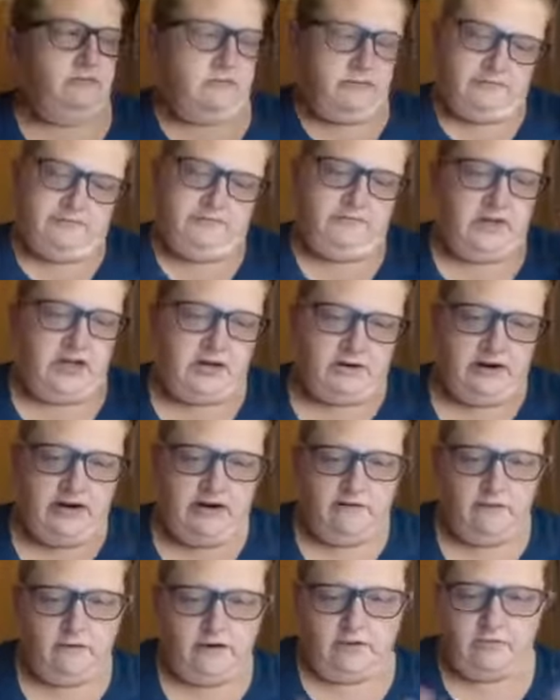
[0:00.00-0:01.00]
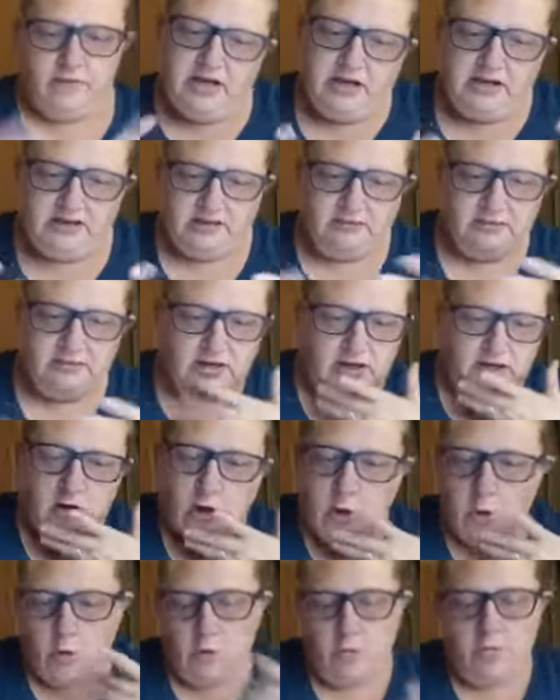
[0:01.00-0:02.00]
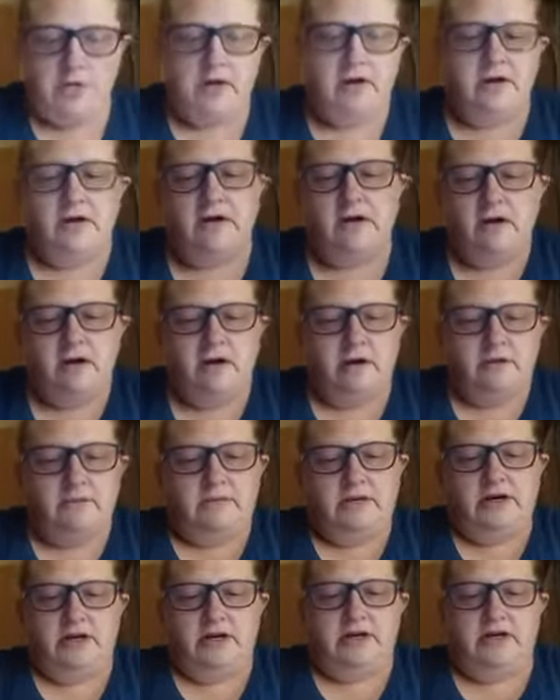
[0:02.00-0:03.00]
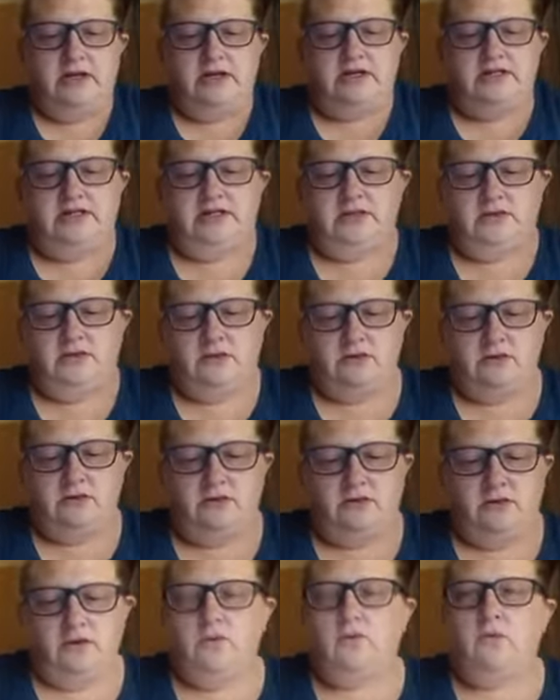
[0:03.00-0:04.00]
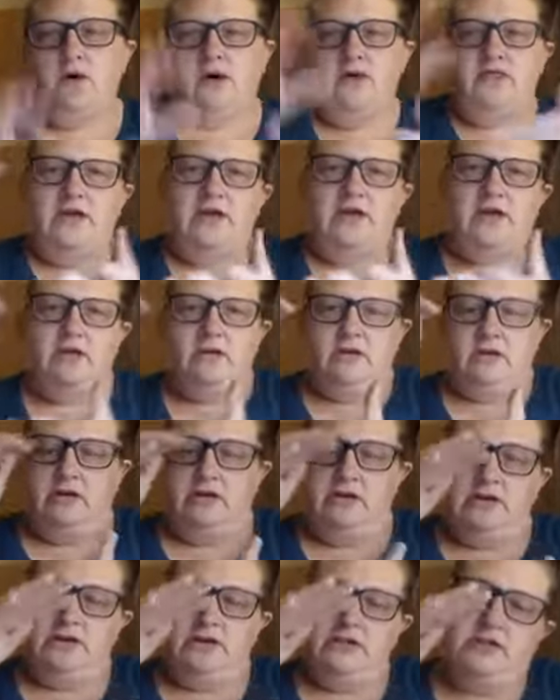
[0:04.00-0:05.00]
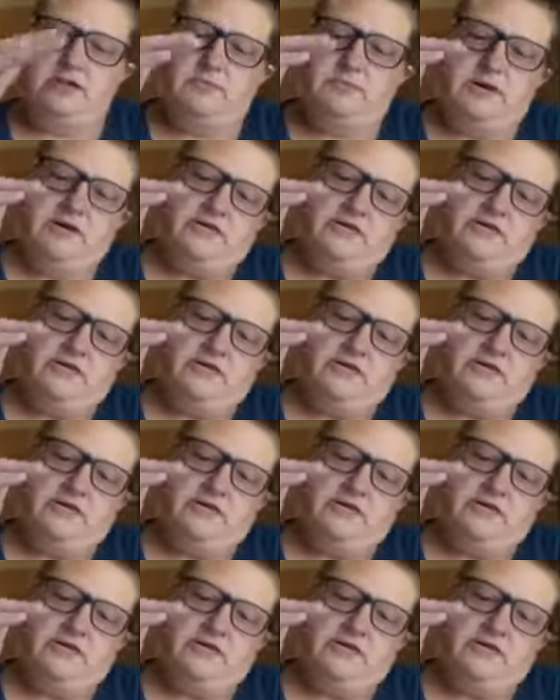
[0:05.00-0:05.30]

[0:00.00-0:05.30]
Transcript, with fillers: I don't have with me because I'm not home, but it is the one that you, it's about